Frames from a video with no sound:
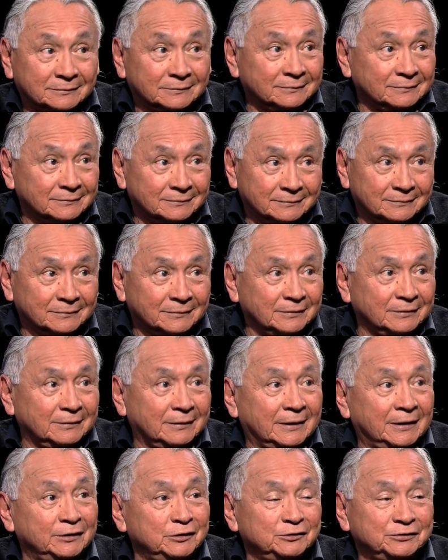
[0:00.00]

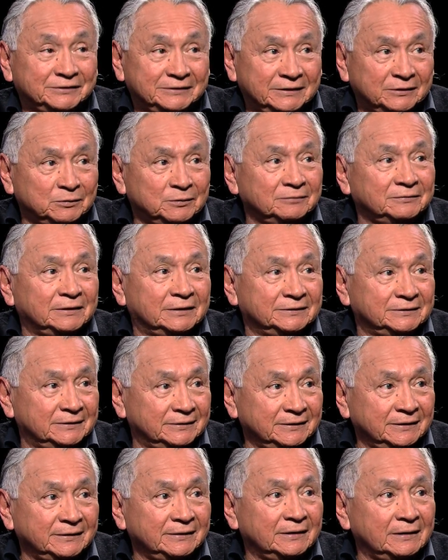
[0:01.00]
And you see it
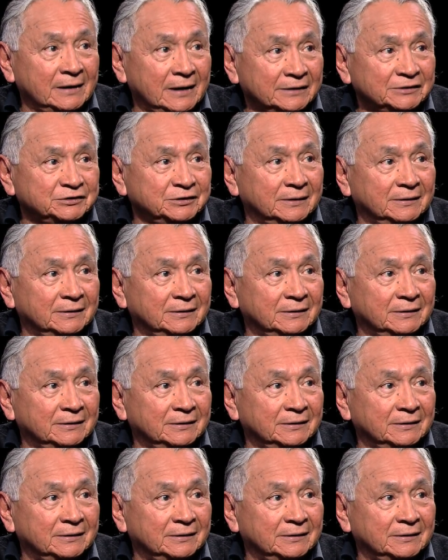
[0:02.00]
reflected in the election.